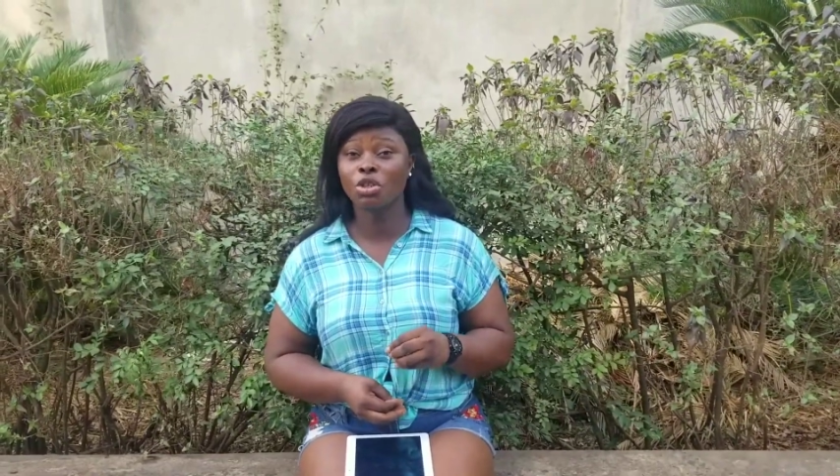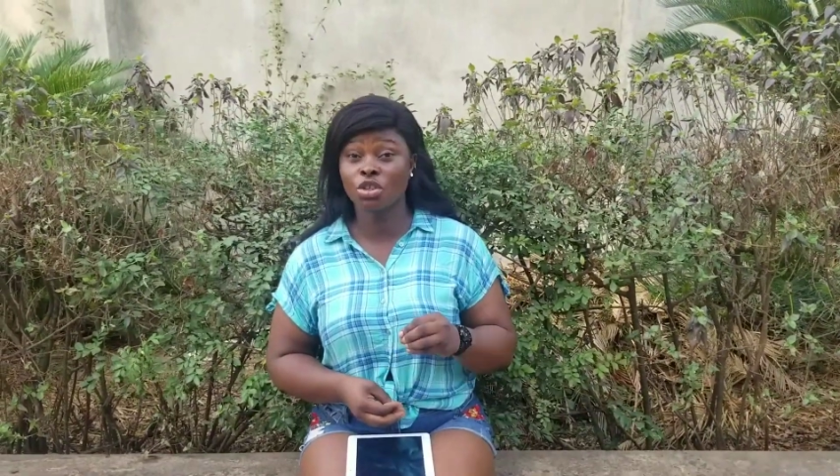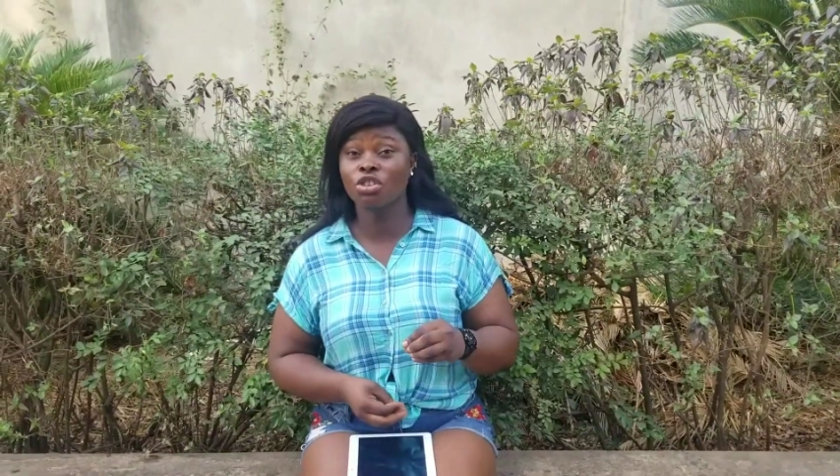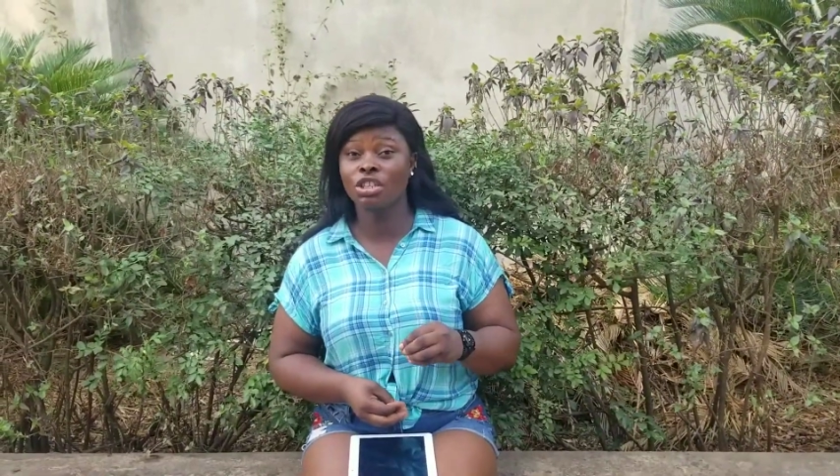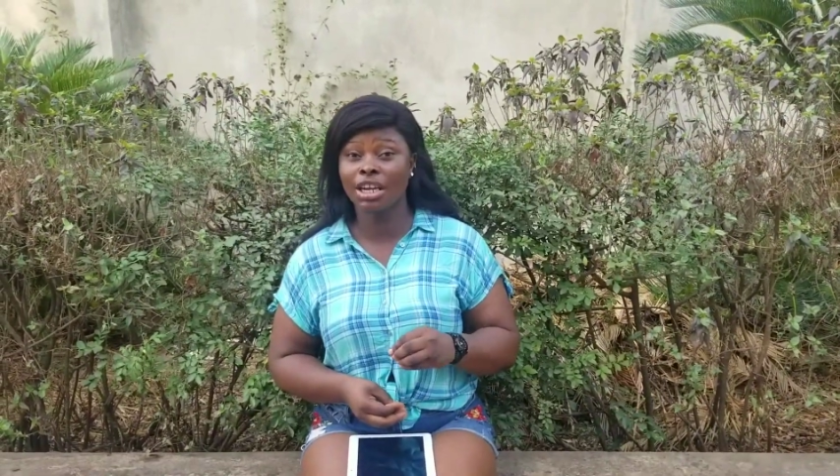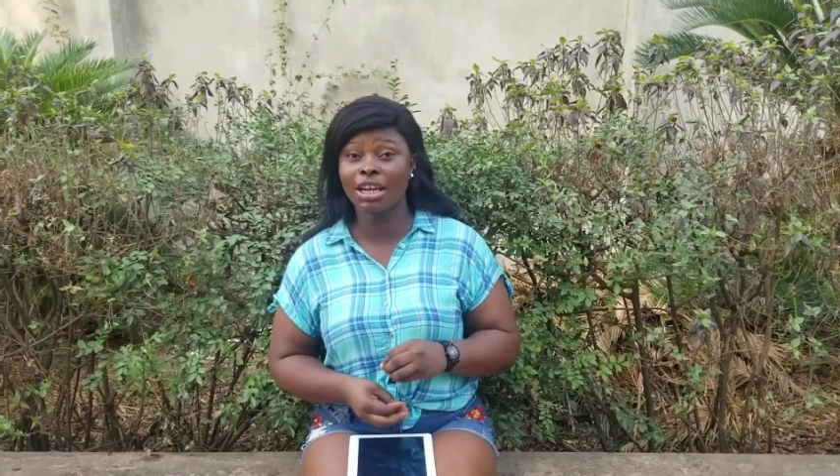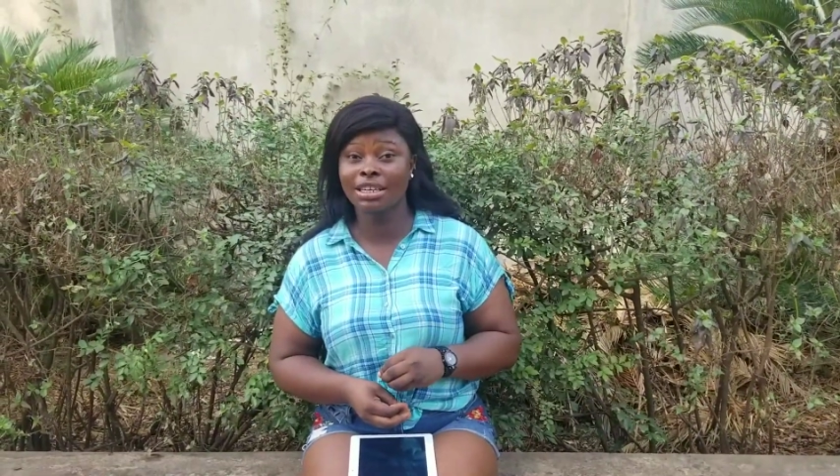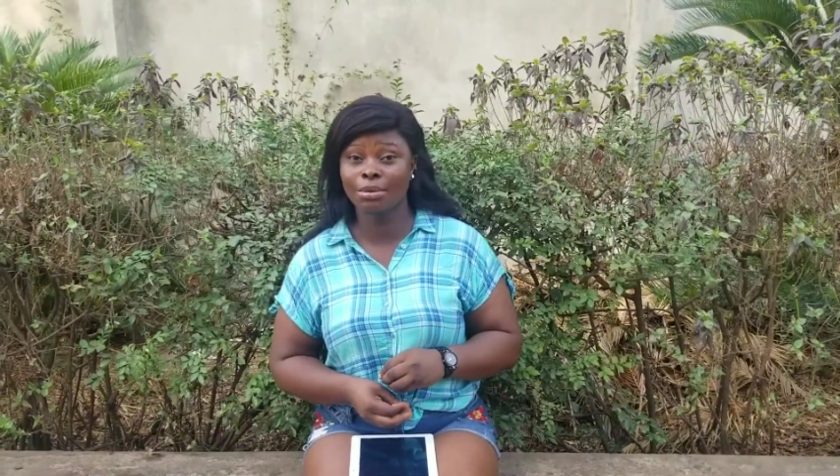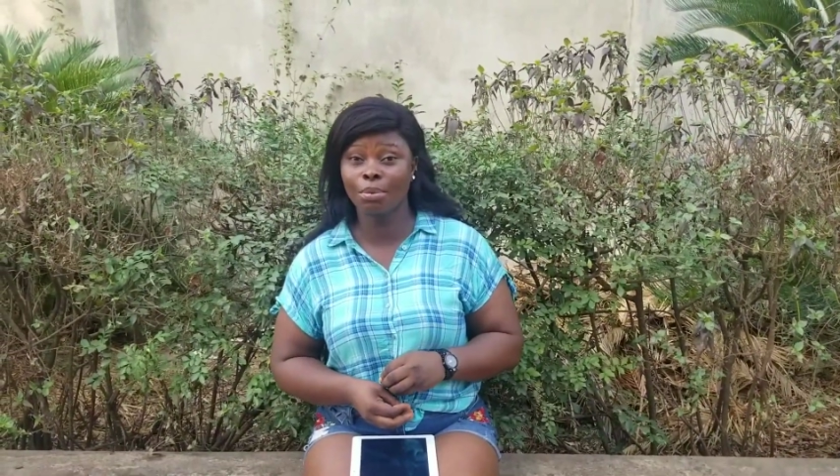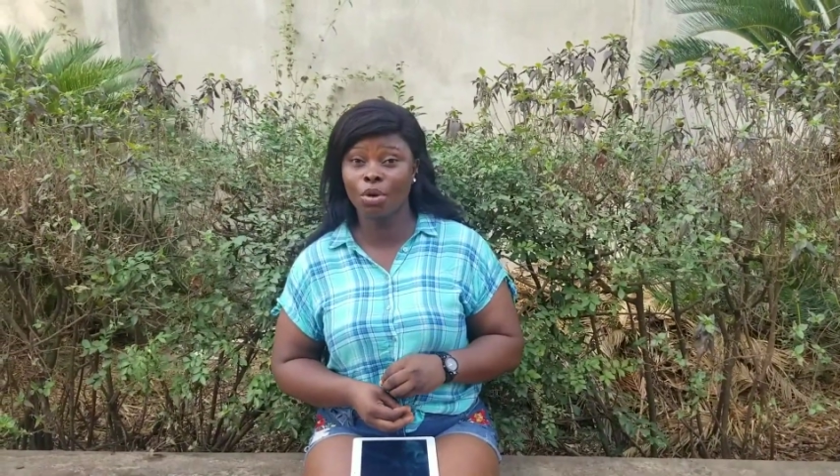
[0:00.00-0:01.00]
sure say you dey
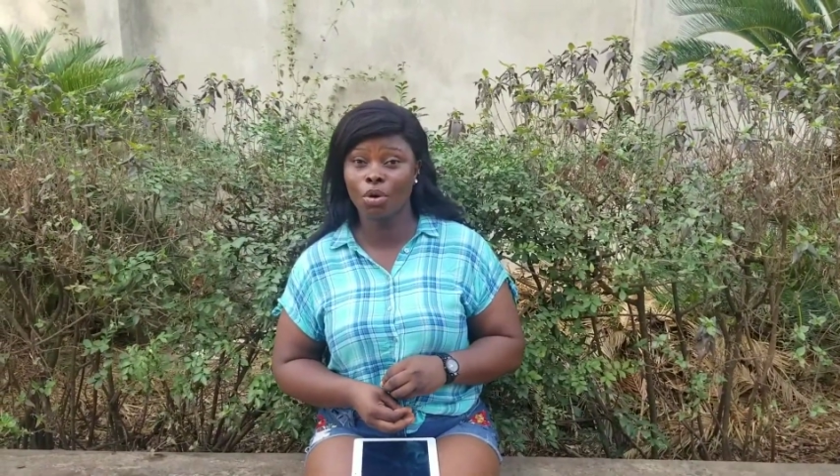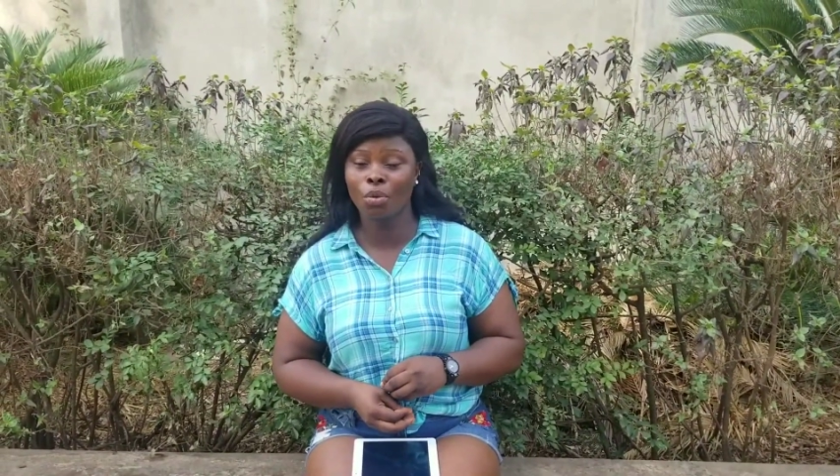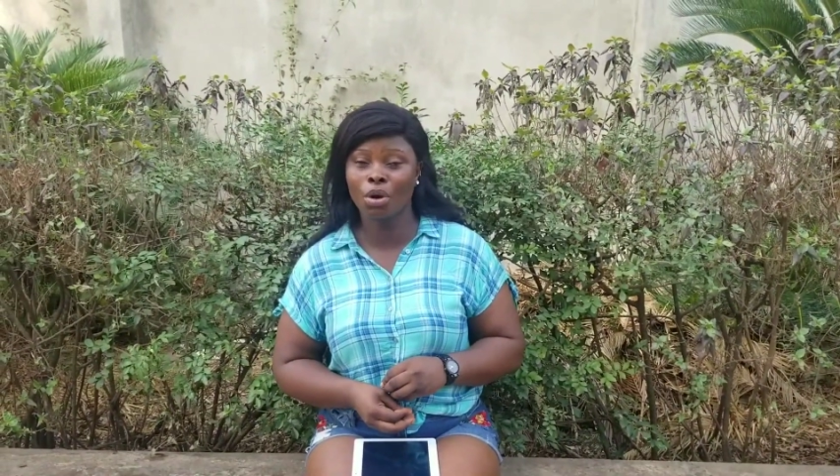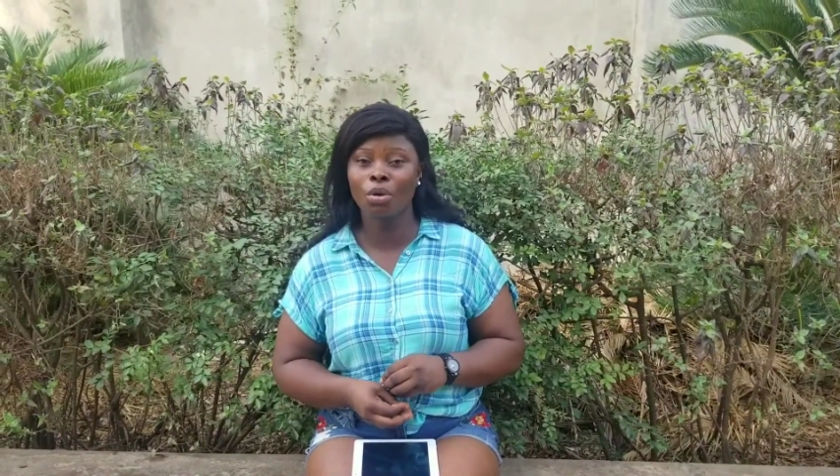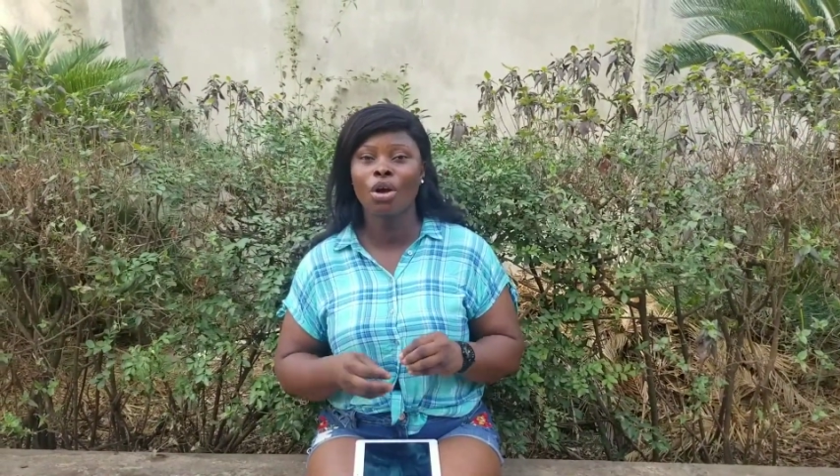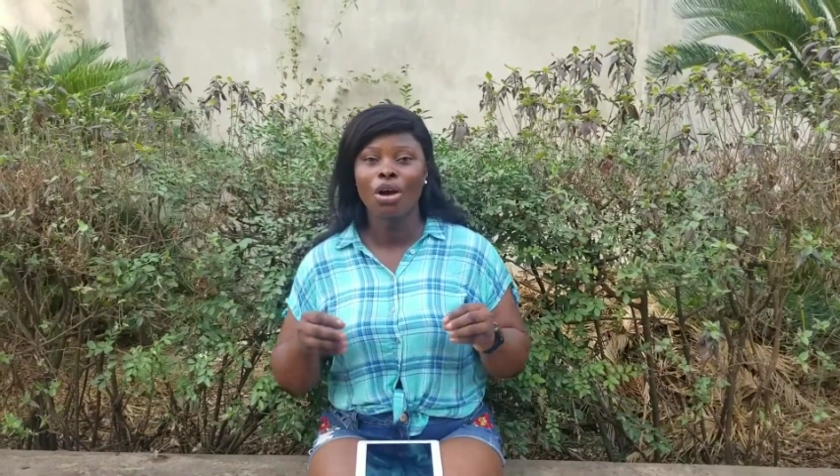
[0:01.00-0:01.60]
clean the plug well.